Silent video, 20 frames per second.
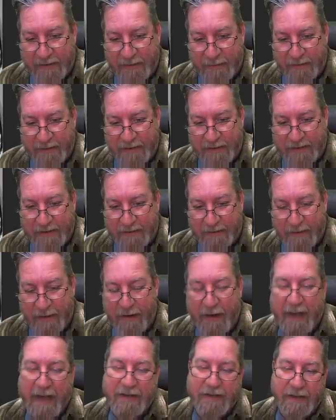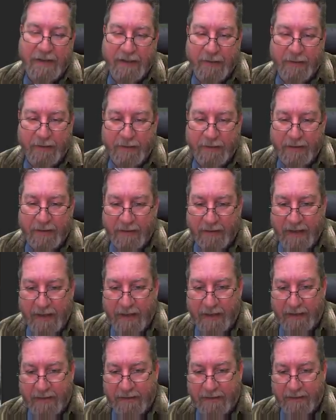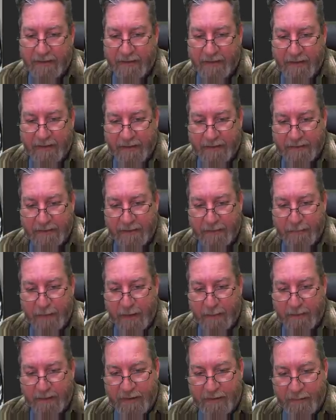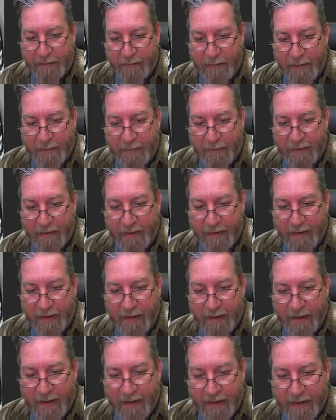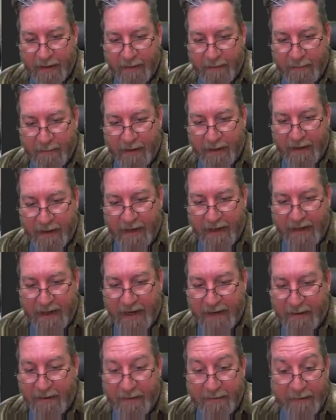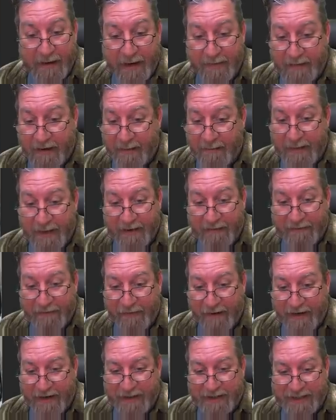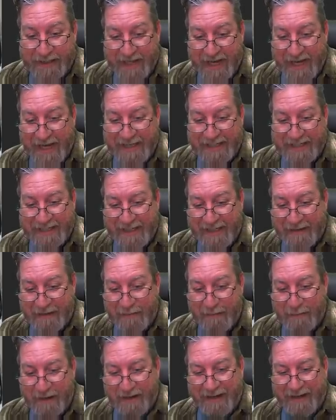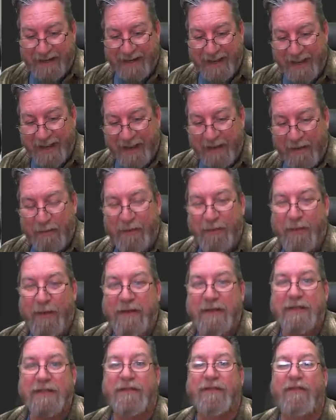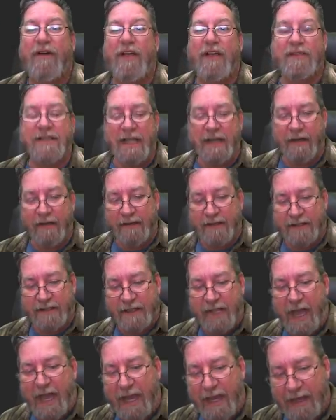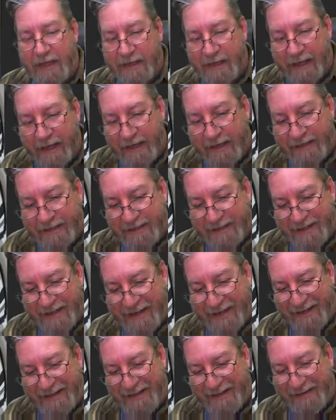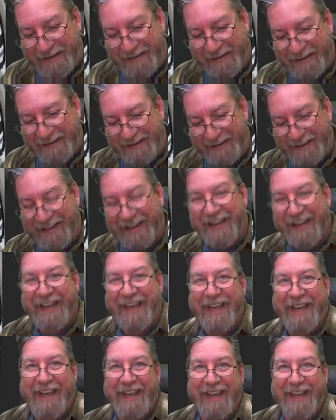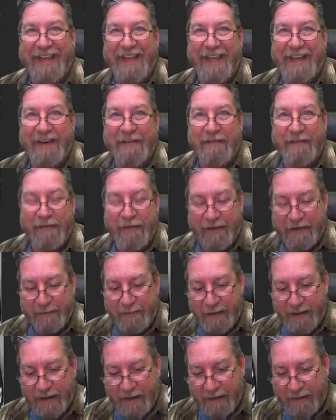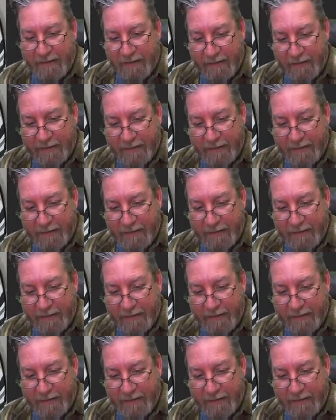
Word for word: You were just yeah. actually, you were a little kid, so you probably don't remember it. But and I don't not, I'm not afraid of snakes either. But when one just falls out of the sky and lands on you, it kind of freaked me out.